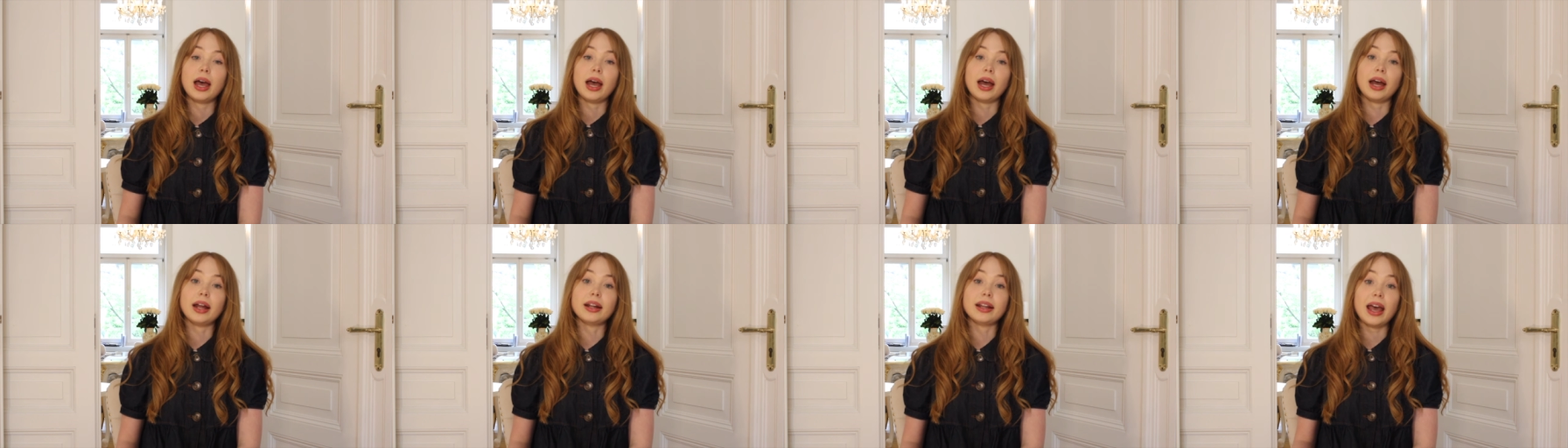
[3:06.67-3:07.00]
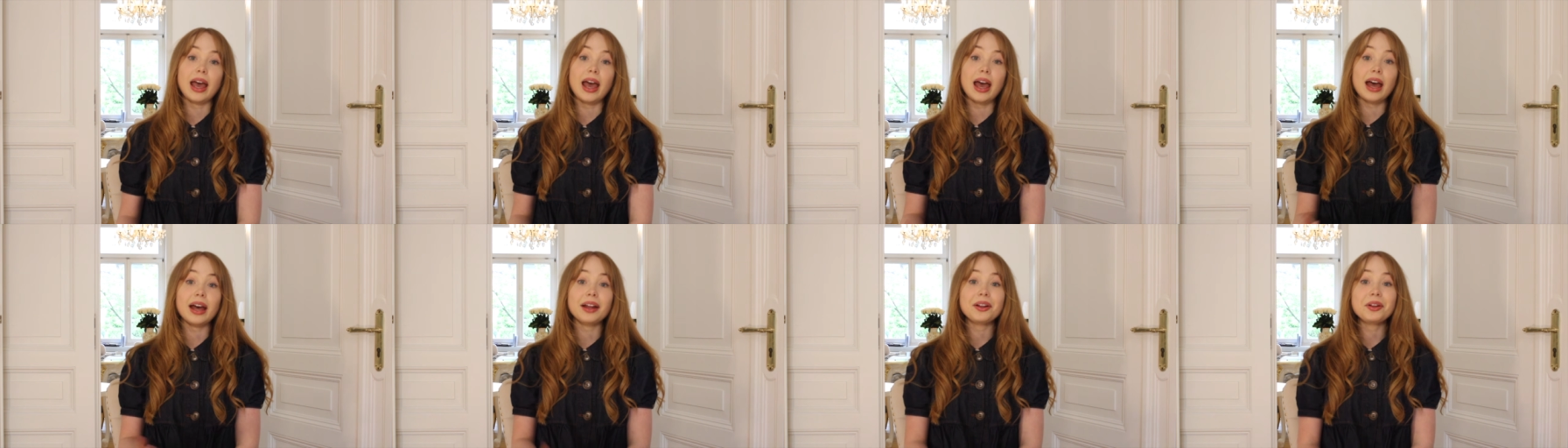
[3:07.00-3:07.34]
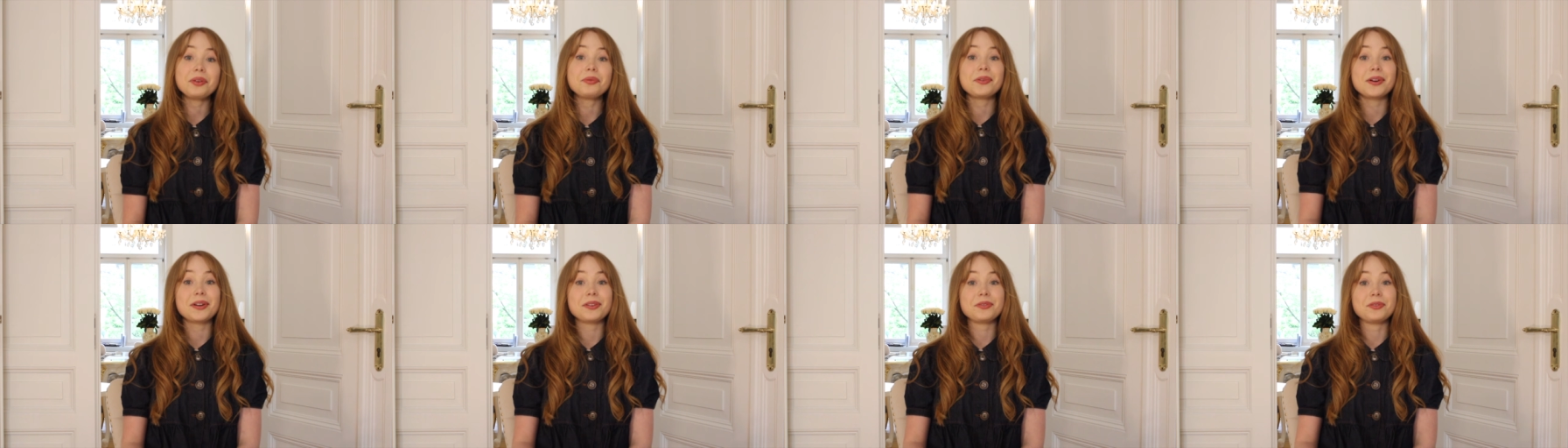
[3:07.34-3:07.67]
And
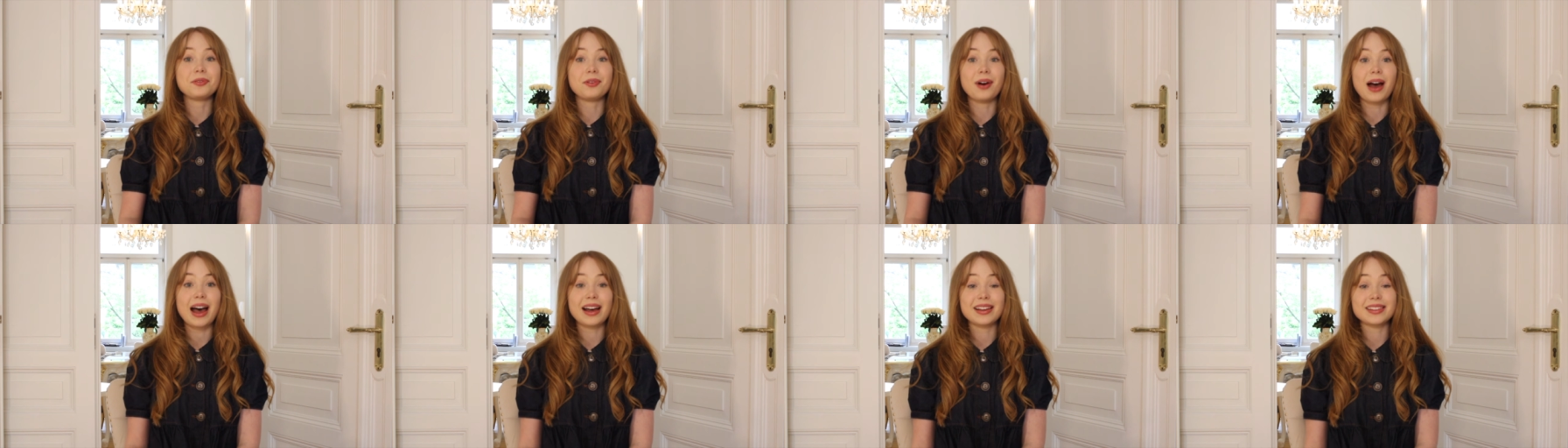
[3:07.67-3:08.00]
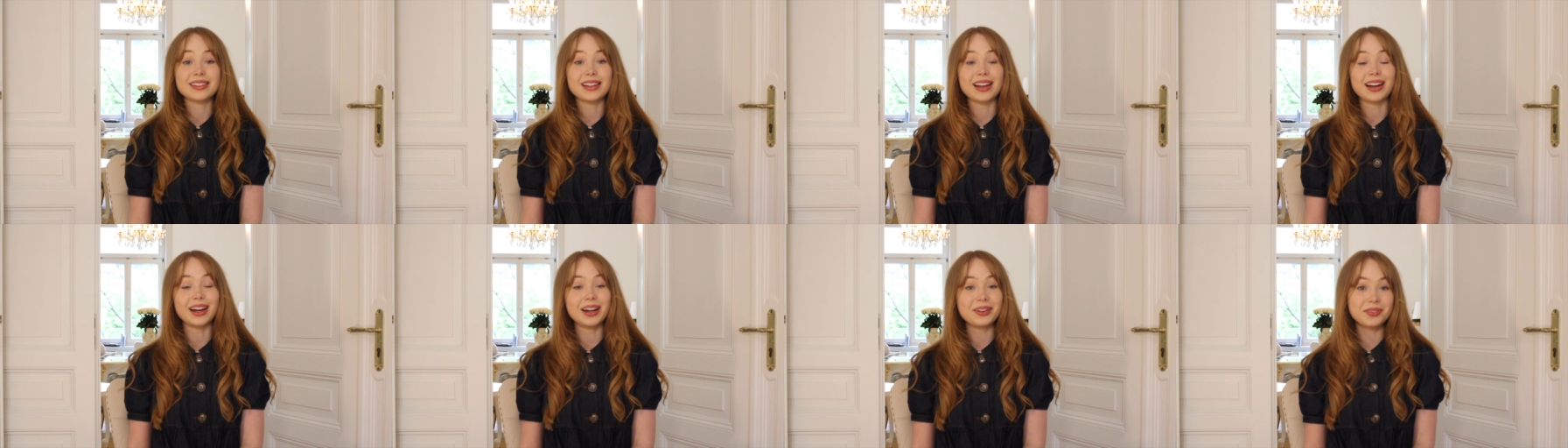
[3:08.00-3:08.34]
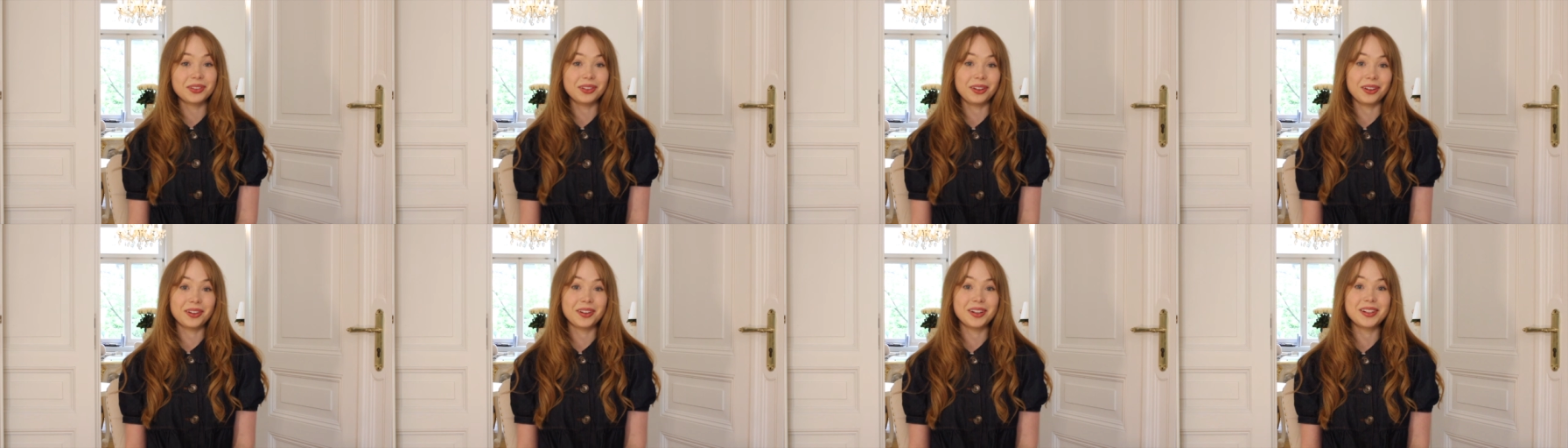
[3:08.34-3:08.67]
anyone who has
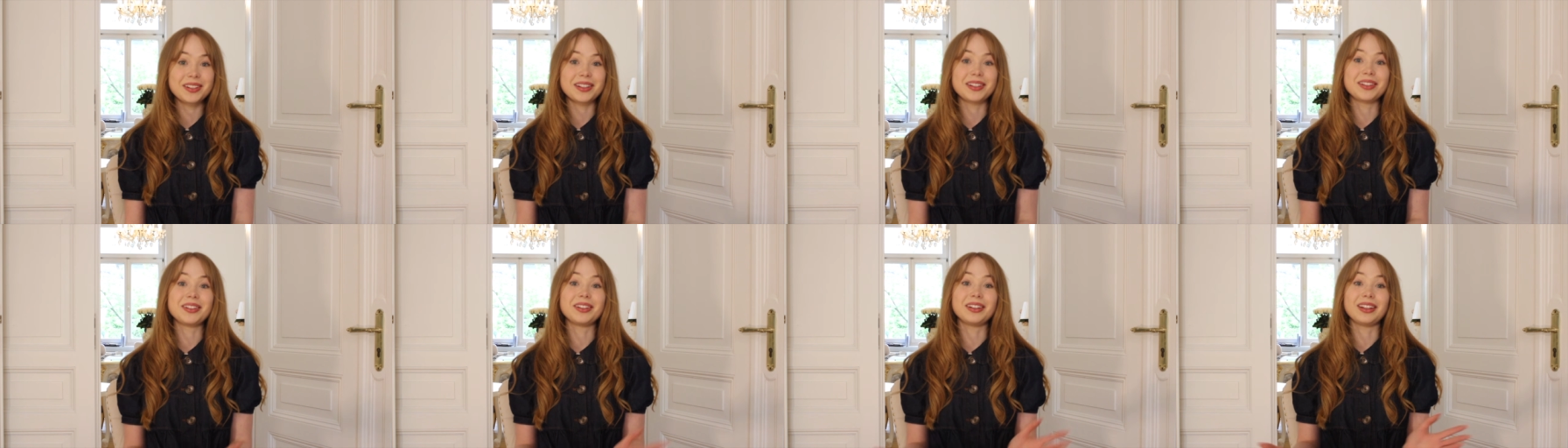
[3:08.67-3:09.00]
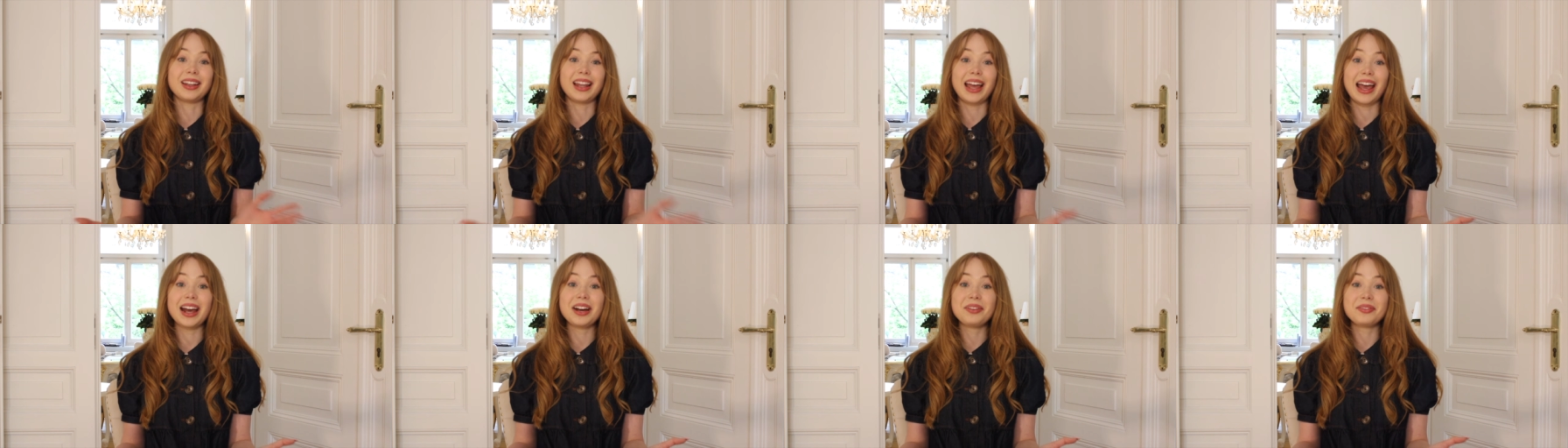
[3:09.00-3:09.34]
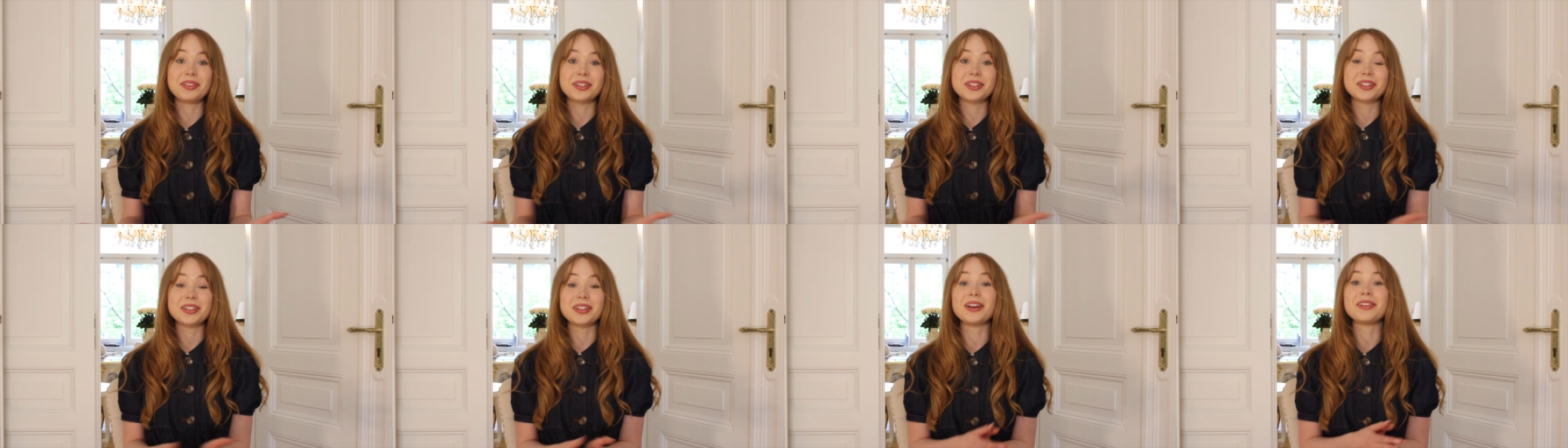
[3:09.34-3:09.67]
ever learned a new
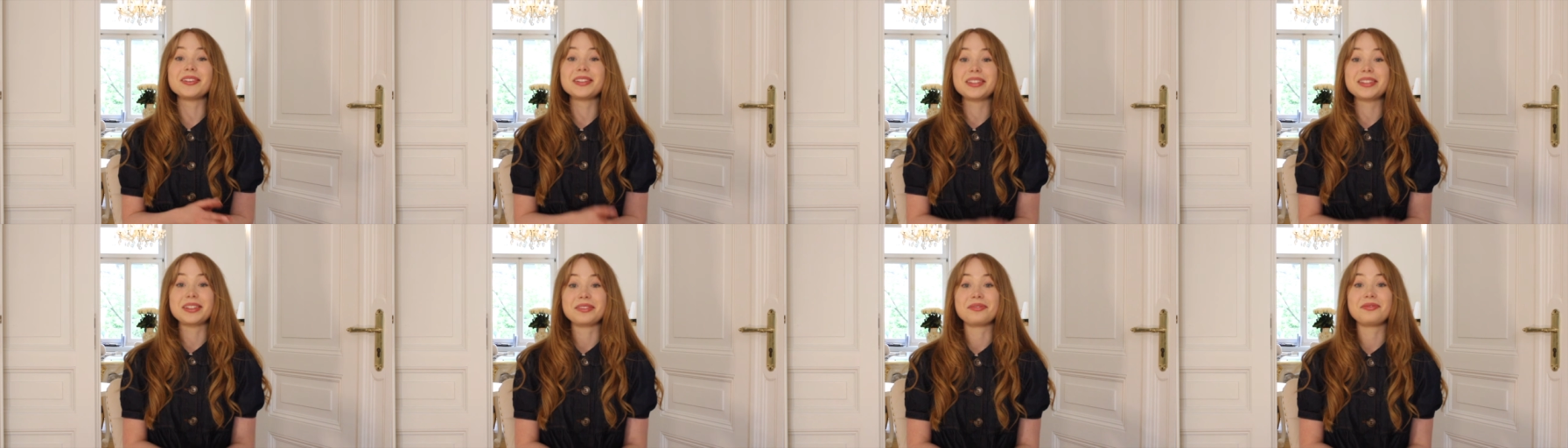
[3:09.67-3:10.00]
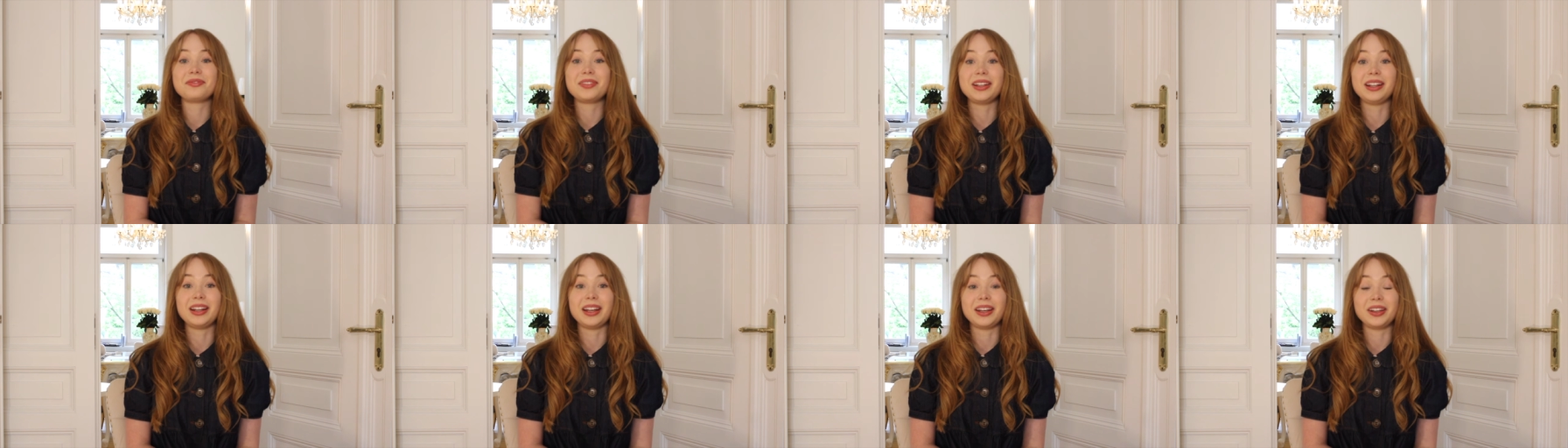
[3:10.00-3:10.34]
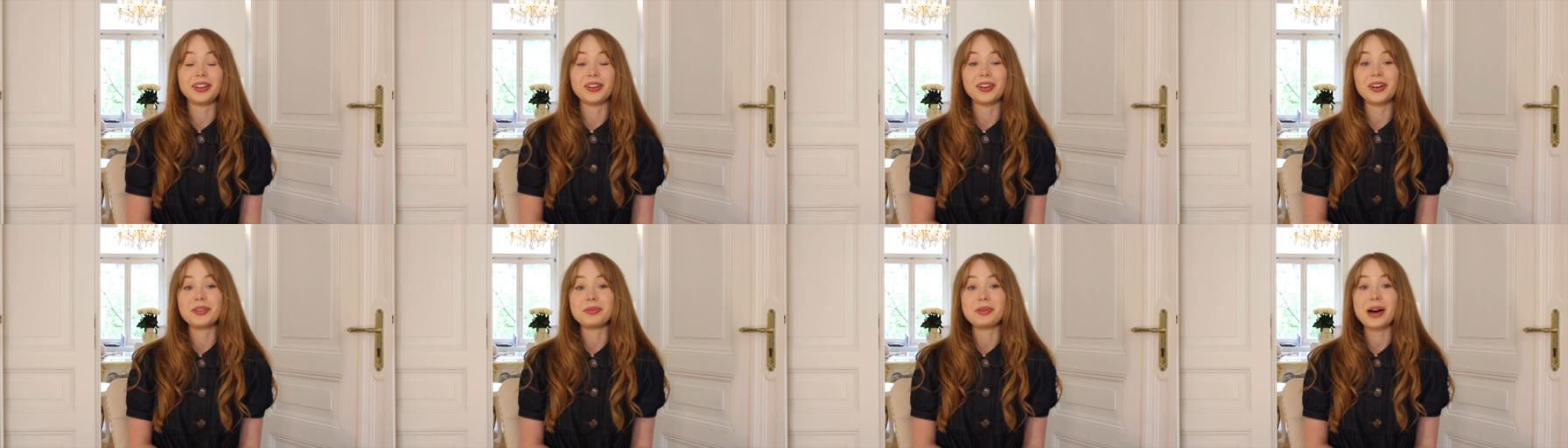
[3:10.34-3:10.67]
language knows the feeling.
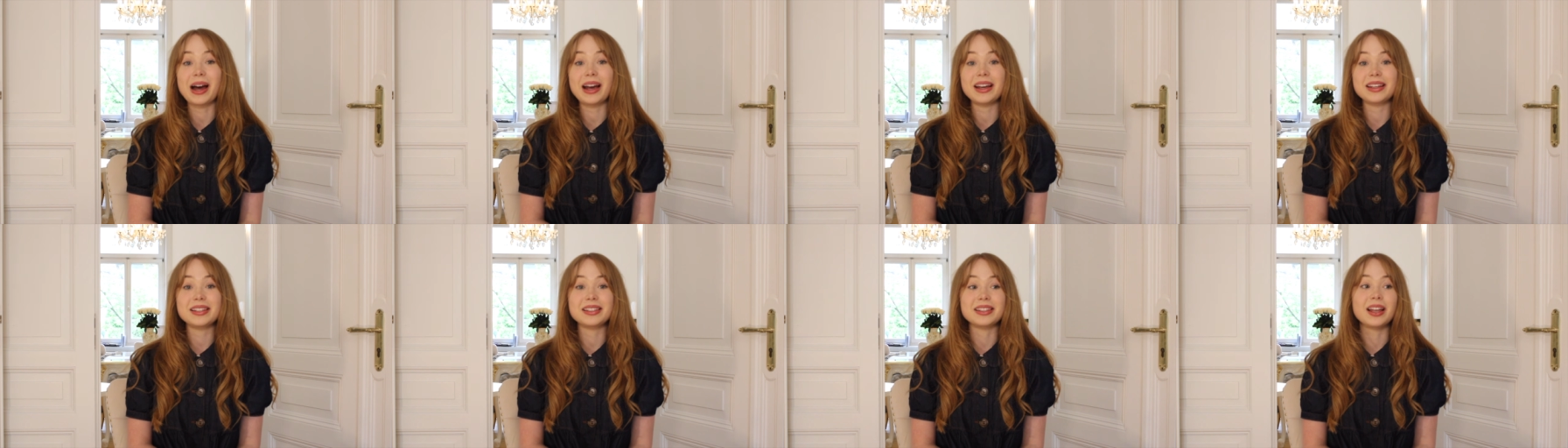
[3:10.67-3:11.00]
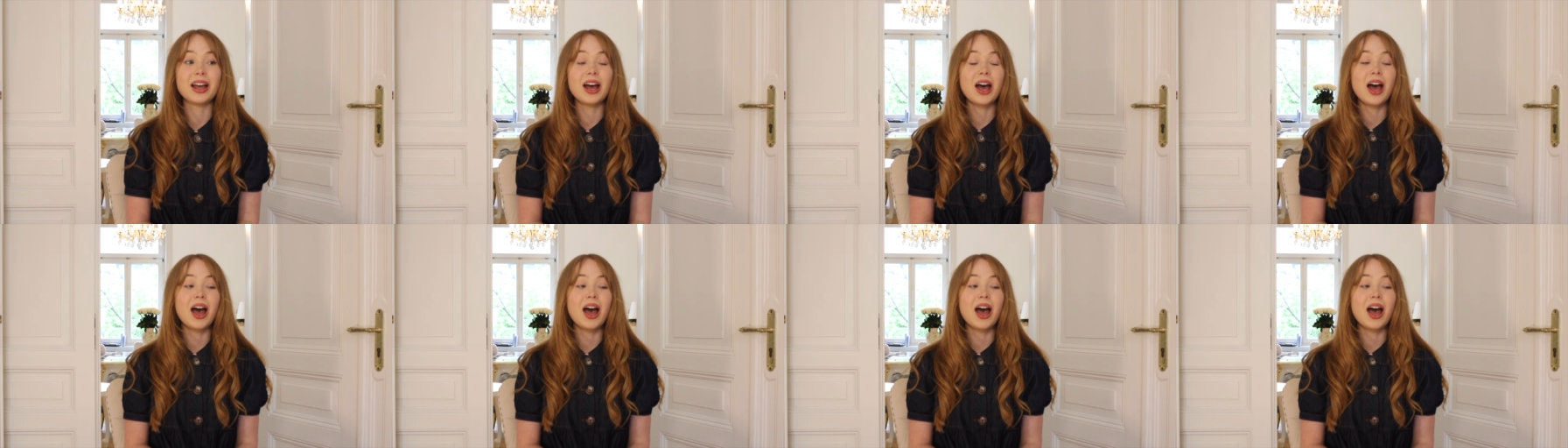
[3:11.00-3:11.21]
Your horizon